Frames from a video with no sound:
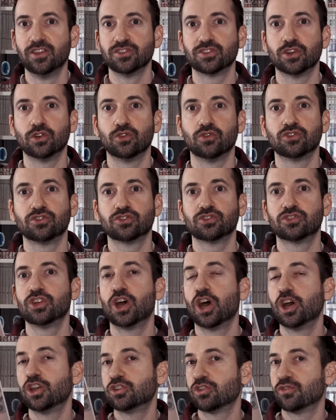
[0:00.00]
So
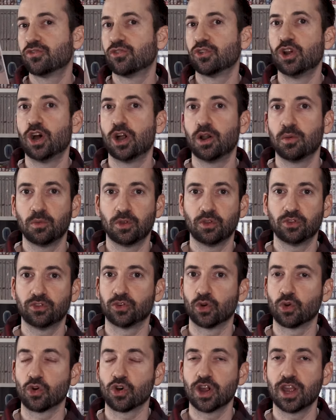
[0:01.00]
such a phenomenal
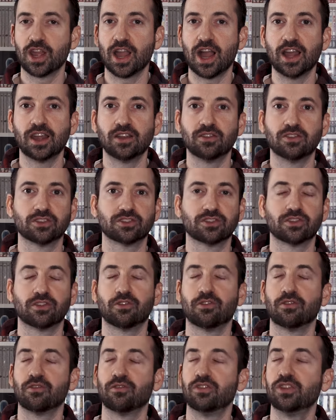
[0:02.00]
story. I just,
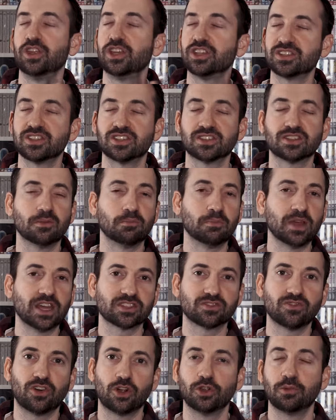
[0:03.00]
this is the
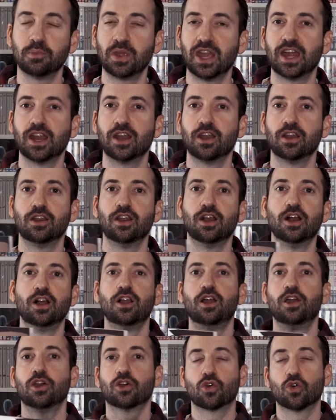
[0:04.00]
best volume yet. And
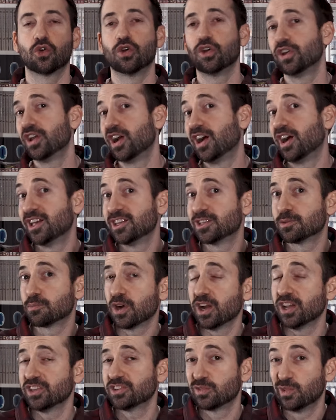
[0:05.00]
according to Ize
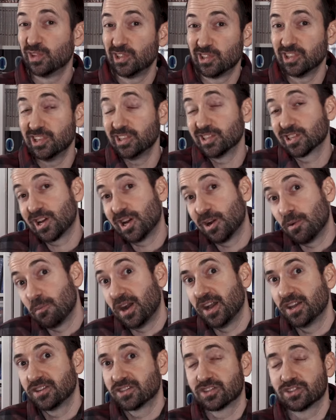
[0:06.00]
Press, which is kind of
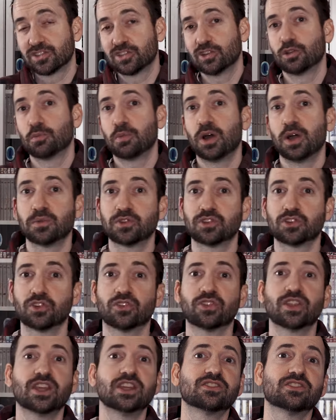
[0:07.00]
biased because they're the
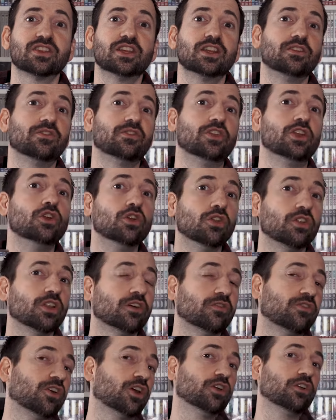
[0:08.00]
publisher, they said if you
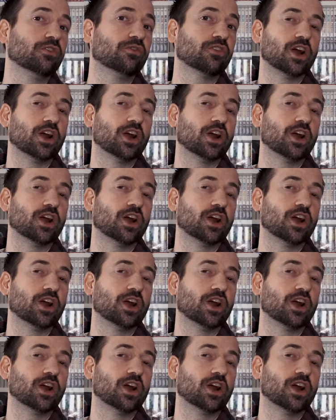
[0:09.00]
love volume